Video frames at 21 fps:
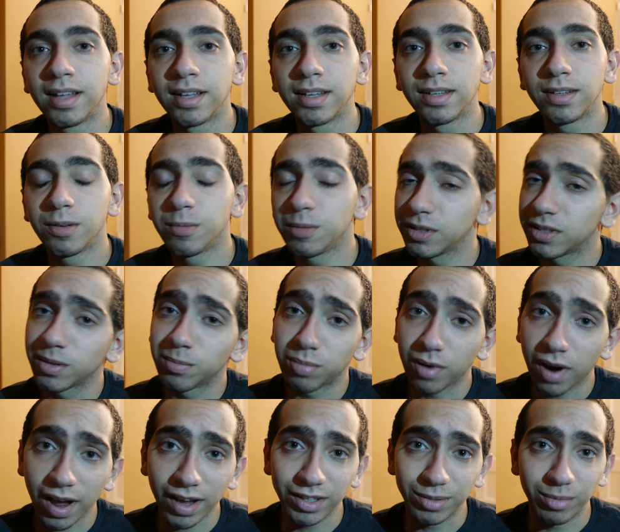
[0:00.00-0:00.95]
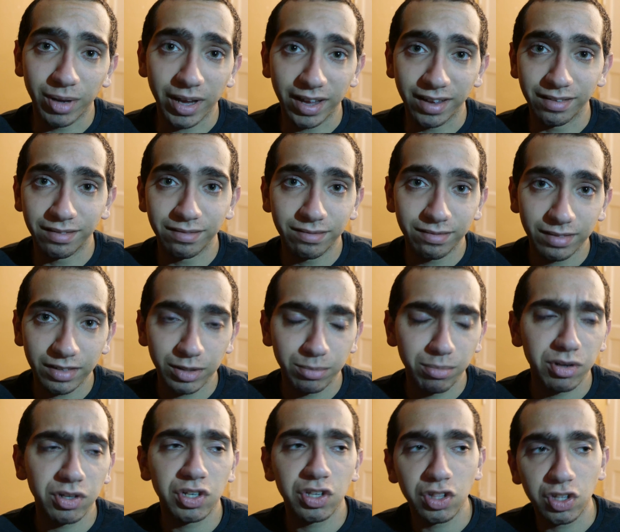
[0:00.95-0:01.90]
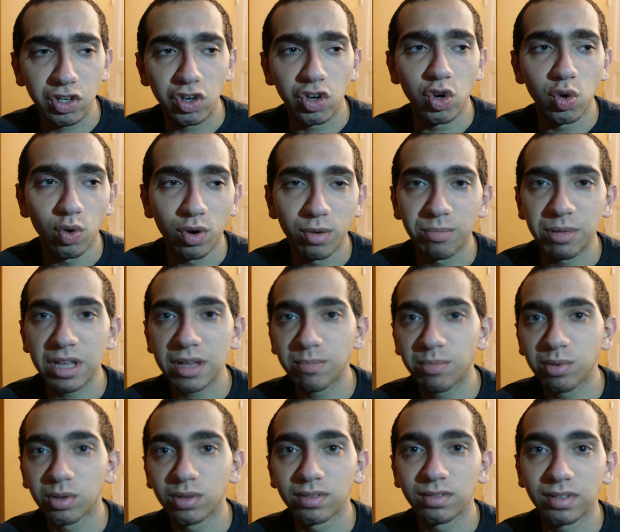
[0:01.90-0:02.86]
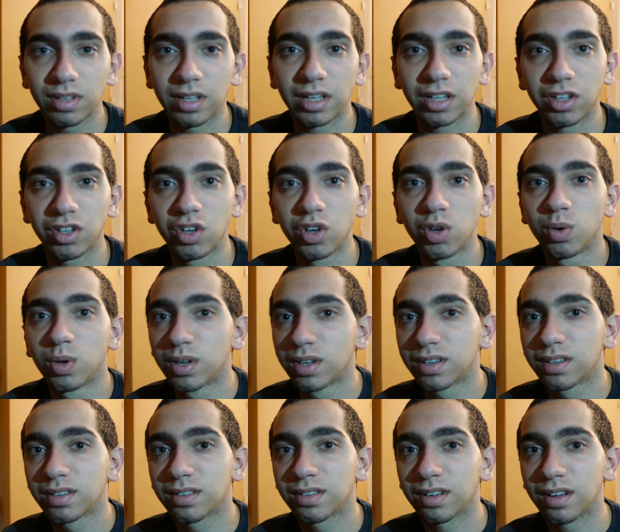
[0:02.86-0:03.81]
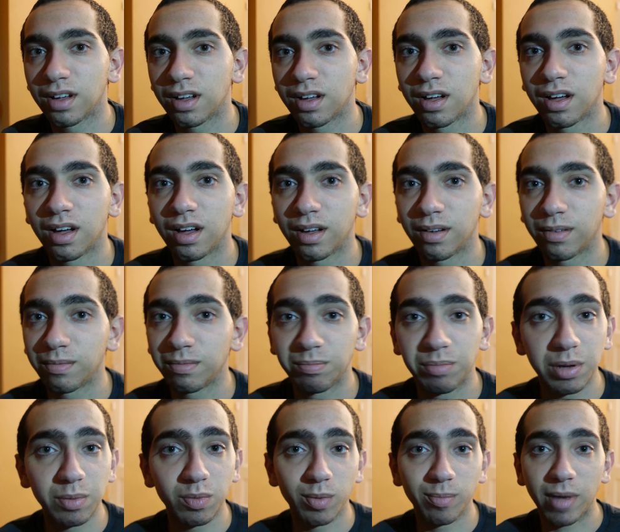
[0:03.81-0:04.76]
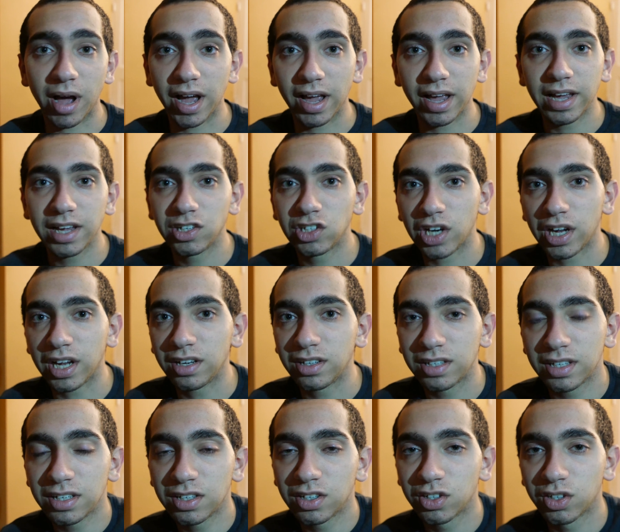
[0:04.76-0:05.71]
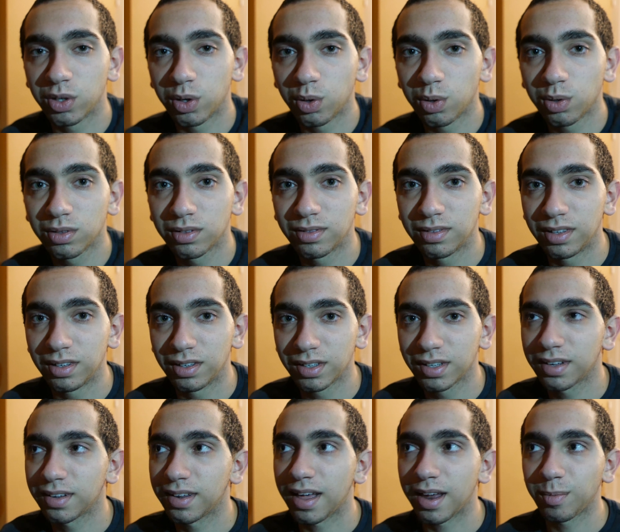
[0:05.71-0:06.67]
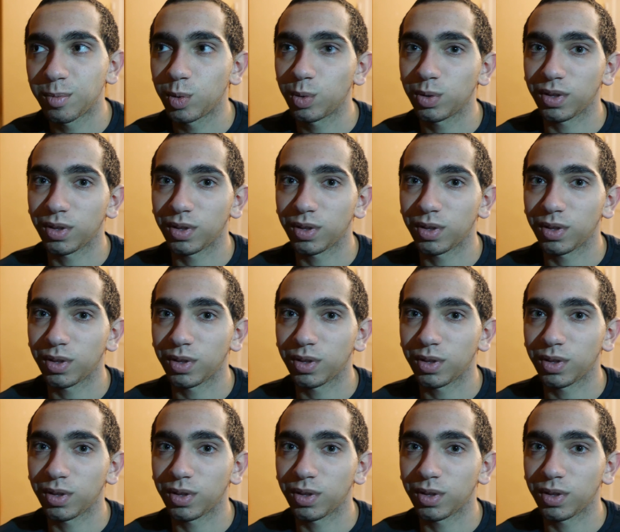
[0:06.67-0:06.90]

you'd be surprised, man. Especially the newer people, like newer people my age, 18 years old. There's a lot of people